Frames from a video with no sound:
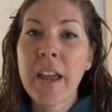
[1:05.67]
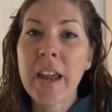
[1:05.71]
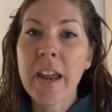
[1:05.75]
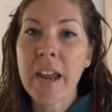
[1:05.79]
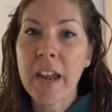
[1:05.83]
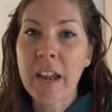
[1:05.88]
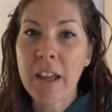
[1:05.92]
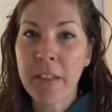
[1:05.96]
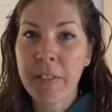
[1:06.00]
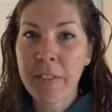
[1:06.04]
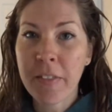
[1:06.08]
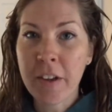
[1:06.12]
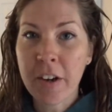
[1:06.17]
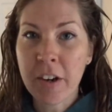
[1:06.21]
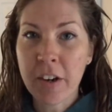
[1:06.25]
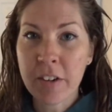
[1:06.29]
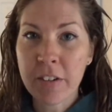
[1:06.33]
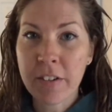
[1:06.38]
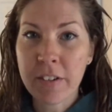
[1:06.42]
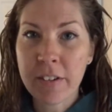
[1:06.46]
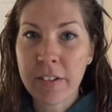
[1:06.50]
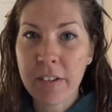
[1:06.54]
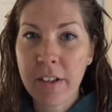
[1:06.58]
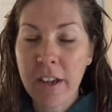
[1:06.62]
and
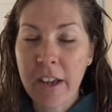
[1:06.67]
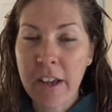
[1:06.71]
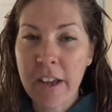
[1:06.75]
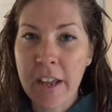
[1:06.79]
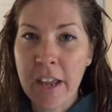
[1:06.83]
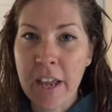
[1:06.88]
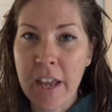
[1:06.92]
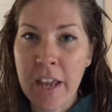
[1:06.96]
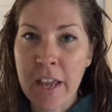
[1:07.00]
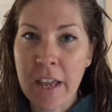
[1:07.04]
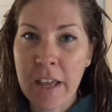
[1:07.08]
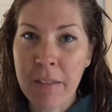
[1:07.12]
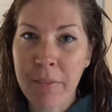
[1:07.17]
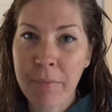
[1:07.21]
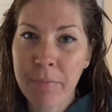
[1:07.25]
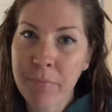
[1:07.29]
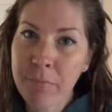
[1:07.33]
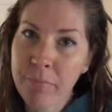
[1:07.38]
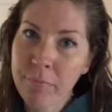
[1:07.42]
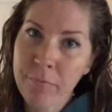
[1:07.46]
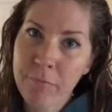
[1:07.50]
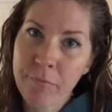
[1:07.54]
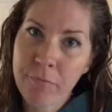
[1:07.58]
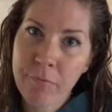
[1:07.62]
there's a
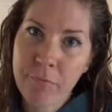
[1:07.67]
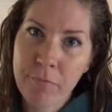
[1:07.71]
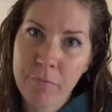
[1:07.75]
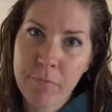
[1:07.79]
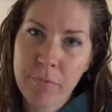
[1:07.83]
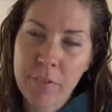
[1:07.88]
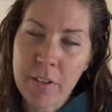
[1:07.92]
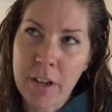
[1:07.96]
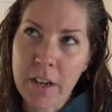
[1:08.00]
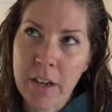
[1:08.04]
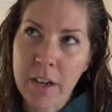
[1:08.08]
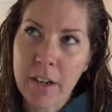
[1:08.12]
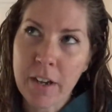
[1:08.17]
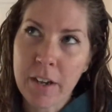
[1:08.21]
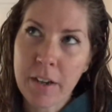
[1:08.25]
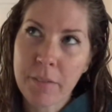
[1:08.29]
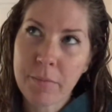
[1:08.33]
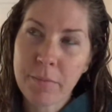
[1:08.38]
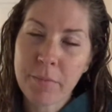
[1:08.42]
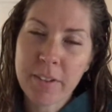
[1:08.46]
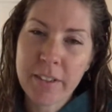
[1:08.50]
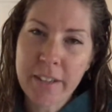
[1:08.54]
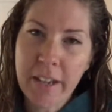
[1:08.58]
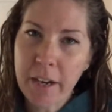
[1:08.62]

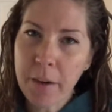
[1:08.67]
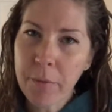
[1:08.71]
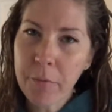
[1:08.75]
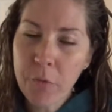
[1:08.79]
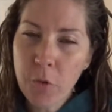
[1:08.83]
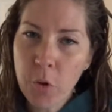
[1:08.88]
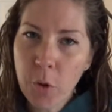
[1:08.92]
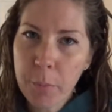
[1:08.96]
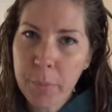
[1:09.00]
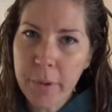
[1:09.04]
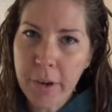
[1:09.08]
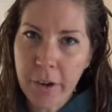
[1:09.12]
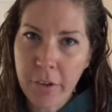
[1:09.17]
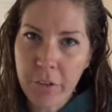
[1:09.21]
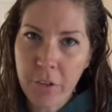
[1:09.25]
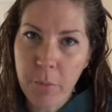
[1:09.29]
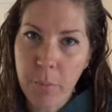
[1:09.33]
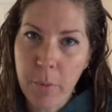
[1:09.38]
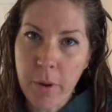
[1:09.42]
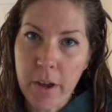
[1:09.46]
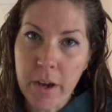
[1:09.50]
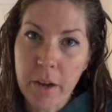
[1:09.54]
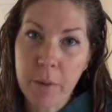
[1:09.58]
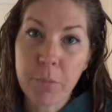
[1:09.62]
sign up form down at the
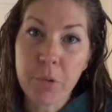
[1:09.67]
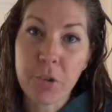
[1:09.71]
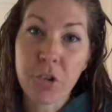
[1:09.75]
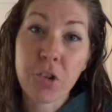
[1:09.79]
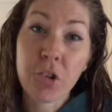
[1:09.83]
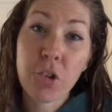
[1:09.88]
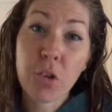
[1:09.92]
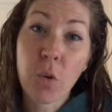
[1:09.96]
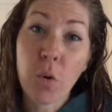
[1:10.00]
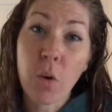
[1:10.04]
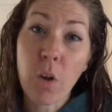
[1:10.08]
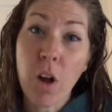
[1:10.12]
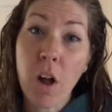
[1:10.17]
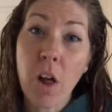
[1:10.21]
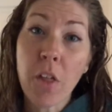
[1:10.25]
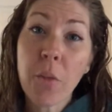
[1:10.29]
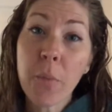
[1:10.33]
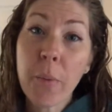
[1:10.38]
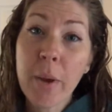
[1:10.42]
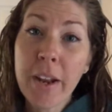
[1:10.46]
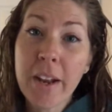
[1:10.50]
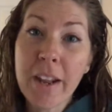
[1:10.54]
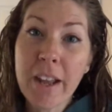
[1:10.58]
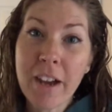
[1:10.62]
bottom. Just scroll all the
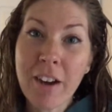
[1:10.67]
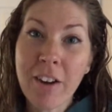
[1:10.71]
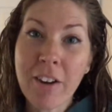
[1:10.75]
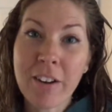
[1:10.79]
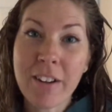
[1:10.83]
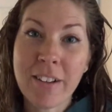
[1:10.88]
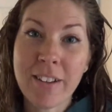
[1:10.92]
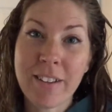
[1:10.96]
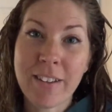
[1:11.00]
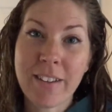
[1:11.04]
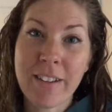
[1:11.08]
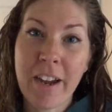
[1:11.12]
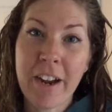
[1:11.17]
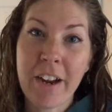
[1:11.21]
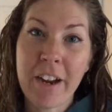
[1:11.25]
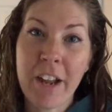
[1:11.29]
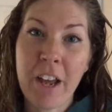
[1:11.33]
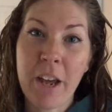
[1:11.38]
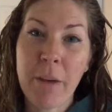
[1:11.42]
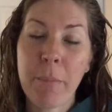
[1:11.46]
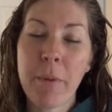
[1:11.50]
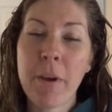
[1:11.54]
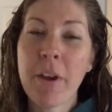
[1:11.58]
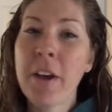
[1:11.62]
way down and sign
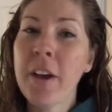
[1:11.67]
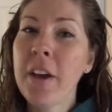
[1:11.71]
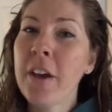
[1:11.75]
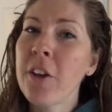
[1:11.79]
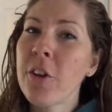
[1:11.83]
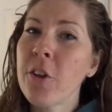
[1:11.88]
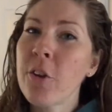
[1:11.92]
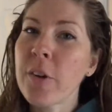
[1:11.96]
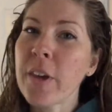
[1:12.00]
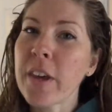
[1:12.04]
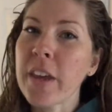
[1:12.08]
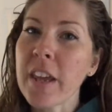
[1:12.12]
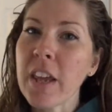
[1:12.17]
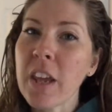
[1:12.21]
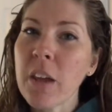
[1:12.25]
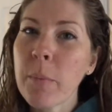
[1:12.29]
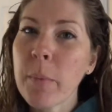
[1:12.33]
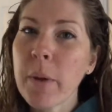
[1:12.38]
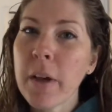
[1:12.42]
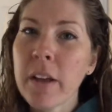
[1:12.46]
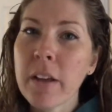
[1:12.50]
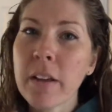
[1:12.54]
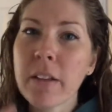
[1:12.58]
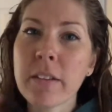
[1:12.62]
up. You get
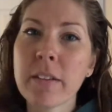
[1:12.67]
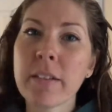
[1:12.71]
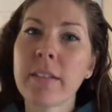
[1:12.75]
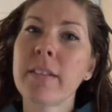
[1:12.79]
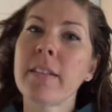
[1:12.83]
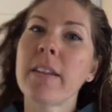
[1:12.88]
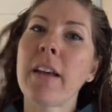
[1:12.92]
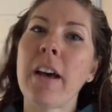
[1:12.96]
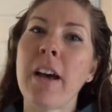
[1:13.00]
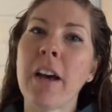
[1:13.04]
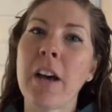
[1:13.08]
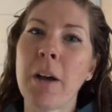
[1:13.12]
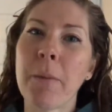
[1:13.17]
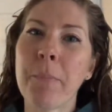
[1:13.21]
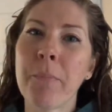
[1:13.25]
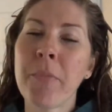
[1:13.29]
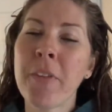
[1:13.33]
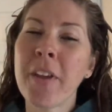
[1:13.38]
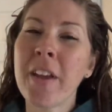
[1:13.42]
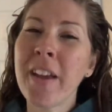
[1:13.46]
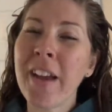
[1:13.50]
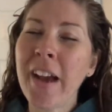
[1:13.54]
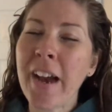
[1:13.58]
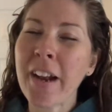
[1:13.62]
emails. I
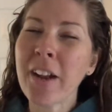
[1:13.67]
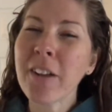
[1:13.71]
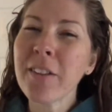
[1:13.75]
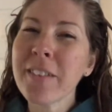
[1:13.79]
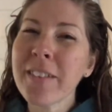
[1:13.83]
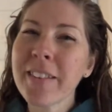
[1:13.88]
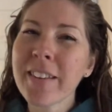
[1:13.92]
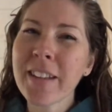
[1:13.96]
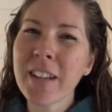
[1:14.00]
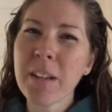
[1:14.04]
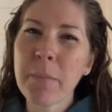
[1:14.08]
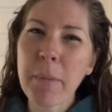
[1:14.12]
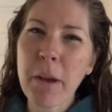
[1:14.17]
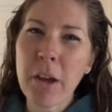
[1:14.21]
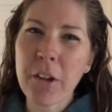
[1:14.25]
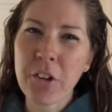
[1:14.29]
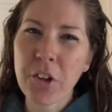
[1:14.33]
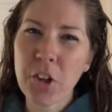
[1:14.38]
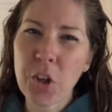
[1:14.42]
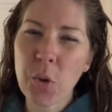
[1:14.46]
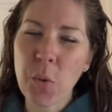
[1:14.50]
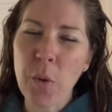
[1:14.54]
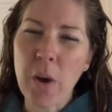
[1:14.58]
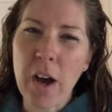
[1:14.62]
don't send them out
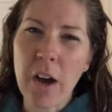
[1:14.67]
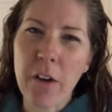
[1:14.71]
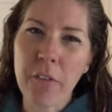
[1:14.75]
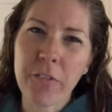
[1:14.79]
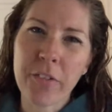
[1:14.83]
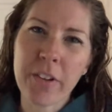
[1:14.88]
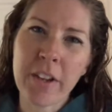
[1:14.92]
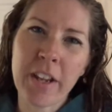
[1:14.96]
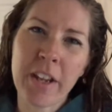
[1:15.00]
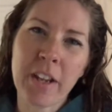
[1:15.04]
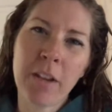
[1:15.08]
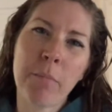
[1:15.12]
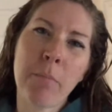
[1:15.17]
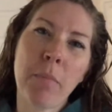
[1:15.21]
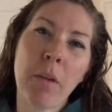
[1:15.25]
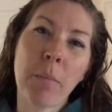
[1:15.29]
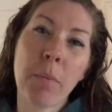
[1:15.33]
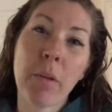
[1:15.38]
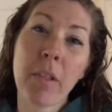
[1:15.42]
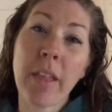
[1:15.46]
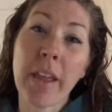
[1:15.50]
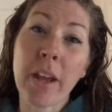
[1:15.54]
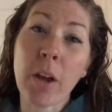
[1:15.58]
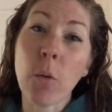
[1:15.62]
too often,
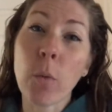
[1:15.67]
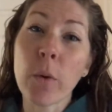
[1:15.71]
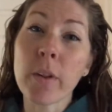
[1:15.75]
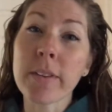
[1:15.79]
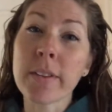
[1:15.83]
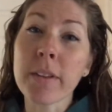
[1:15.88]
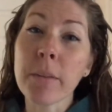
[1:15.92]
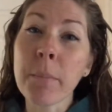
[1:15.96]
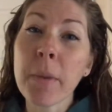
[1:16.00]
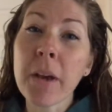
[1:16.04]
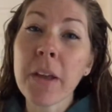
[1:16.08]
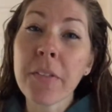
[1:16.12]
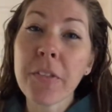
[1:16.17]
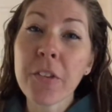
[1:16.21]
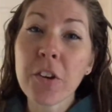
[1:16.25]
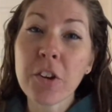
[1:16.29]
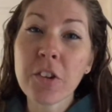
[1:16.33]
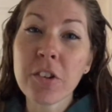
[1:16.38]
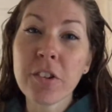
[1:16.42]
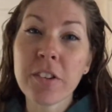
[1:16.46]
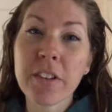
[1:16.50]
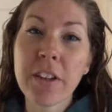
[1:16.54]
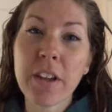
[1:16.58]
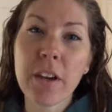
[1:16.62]
maybe like once a month
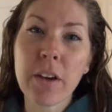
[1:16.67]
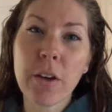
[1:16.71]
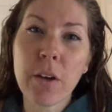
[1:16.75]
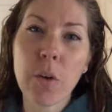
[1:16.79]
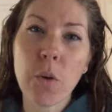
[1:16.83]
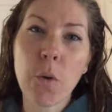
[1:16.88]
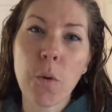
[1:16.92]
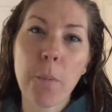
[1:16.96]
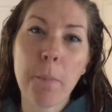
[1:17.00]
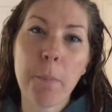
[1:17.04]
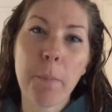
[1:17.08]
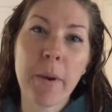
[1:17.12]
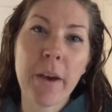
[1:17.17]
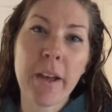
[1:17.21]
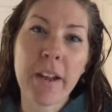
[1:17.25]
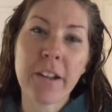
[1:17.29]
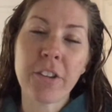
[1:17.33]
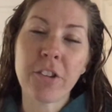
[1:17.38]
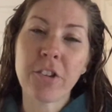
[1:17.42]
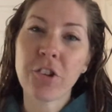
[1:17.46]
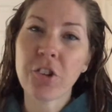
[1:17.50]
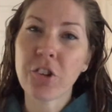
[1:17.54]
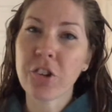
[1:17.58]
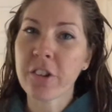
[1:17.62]
or so, but
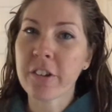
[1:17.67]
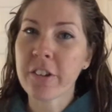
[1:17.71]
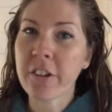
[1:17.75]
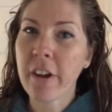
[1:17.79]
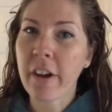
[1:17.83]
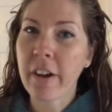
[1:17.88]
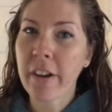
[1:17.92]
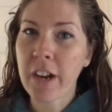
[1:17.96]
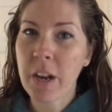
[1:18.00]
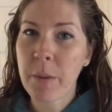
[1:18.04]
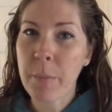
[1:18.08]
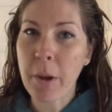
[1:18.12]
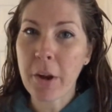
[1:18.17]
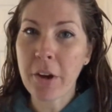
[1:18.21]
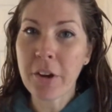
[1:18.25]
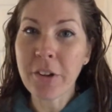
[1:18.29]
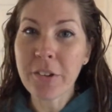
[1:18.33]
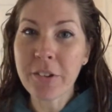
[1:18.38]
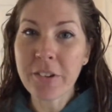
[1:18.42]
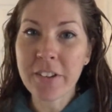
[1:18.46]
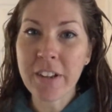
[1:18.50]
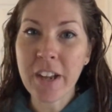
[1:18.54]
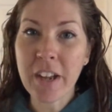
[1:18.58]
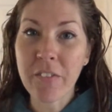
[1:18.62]
it's just talking about
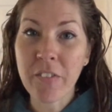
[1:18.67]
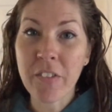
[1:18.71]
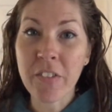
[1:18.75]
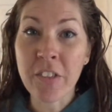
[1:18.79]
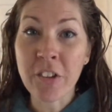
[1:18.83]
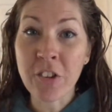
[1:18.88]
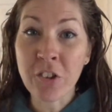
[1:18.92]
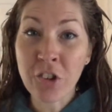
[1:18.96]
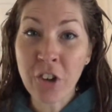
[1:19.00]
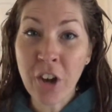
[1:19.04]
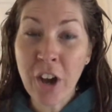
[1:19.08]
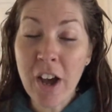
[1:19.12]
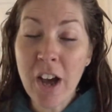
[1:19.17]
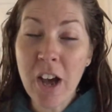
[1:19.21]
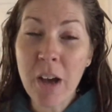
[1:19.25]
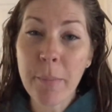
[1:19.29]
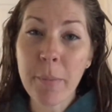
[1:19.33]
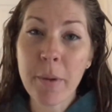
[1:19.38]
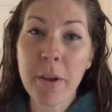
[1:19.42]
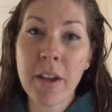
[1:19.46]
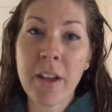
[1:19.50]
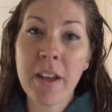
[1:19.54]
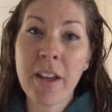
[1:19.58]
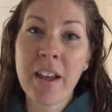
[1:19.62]
new stuff in the
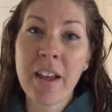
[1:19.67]
shop.